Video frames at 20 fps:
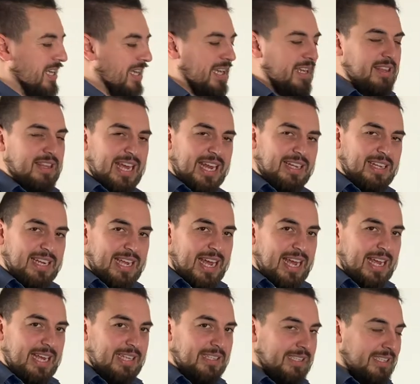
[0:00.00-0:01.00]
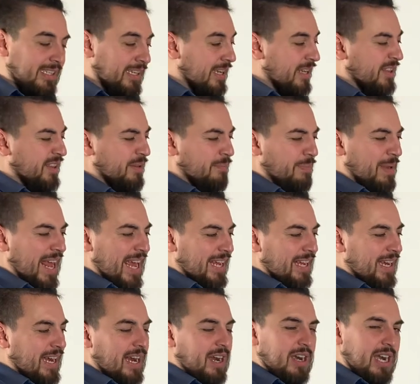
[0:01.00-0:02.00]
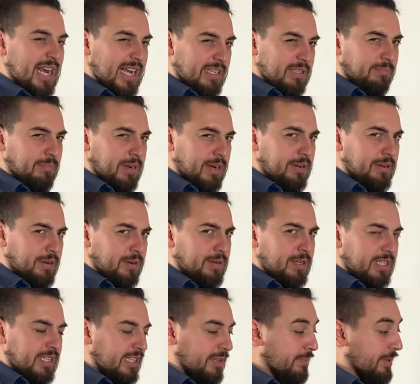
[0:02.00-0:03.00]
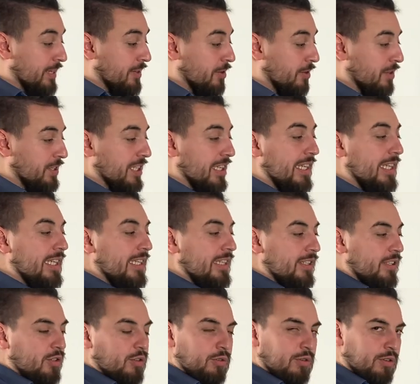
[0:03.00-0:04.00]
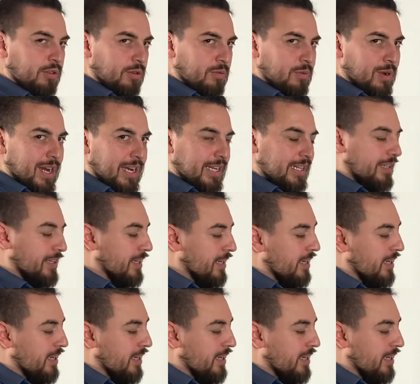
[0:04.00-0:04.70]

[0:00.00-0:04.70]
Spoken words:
In that case, the black car has priority because he's to your right.